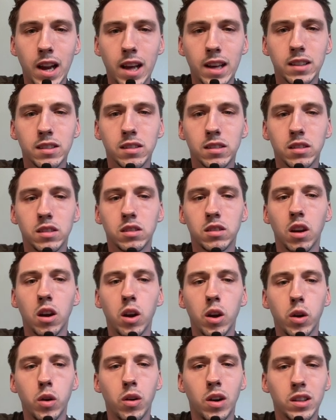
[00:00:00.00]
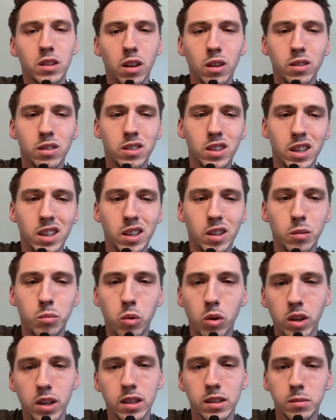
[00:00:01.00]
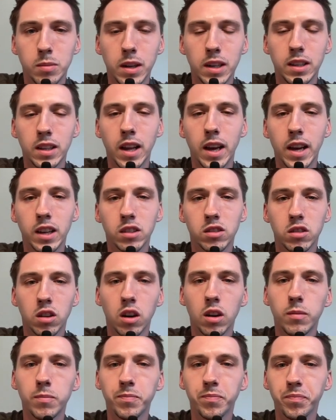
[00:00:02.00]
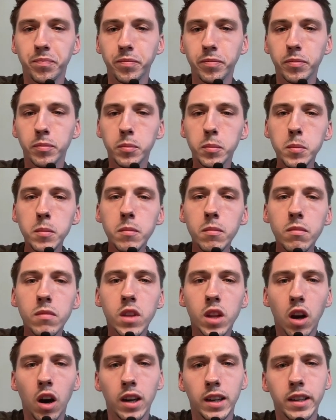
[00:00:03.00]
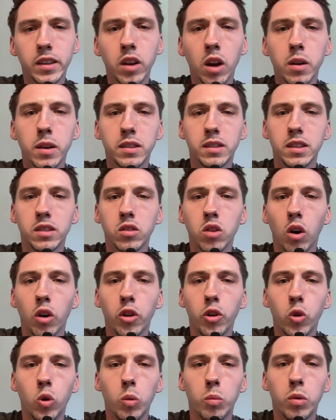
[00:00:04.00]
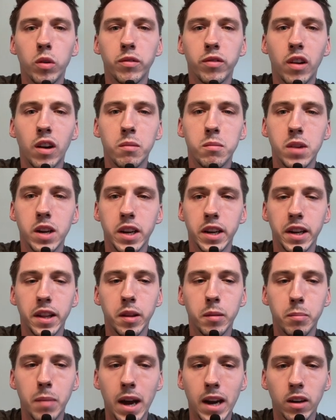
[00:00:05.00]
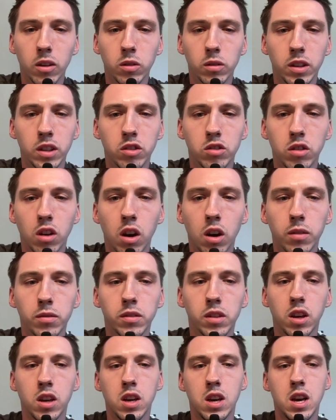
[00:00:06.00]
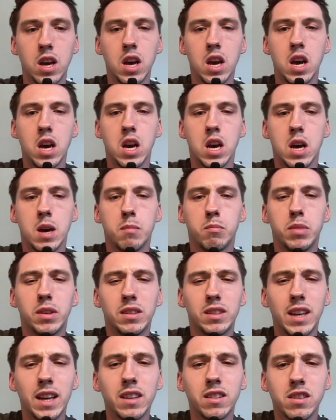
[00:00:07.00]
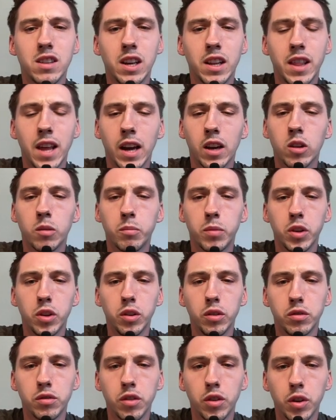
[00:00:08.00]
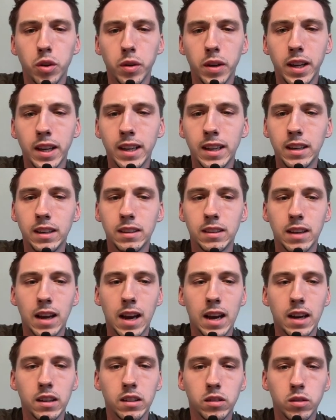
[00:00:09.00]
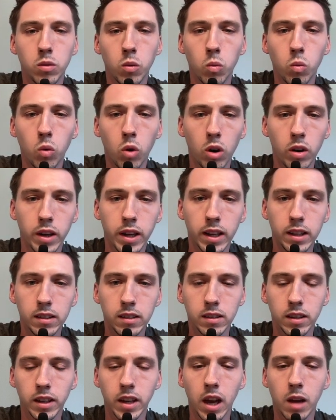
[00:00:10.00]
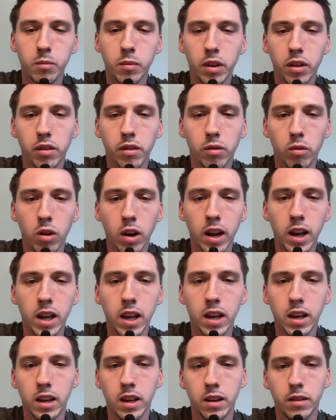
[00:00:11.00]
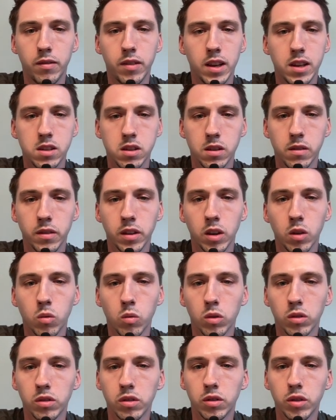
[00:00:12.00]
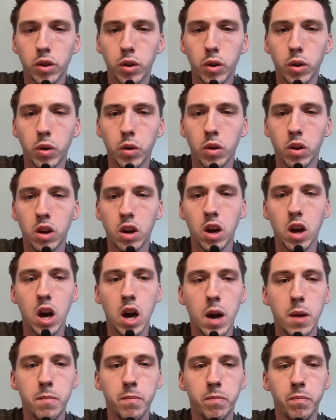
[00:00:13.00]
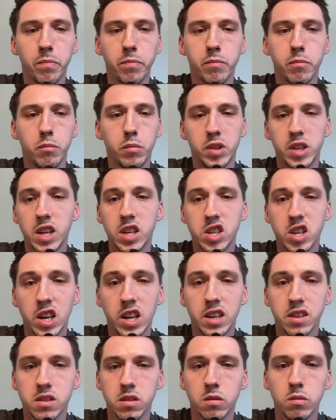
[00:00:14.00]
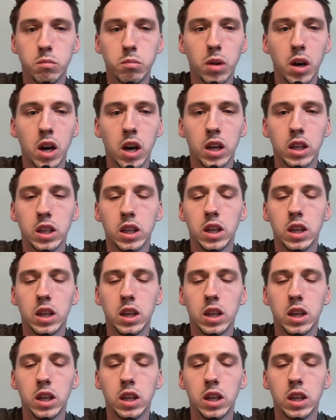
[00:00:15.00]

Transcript: less, so I don't see the point in spending that extra. I did notice he's got 0.5 million in the bank on this draft. Potentially that could be used to do Isak to Watkins in game week 3, if that's something you'll want to do. Potentially isn't, but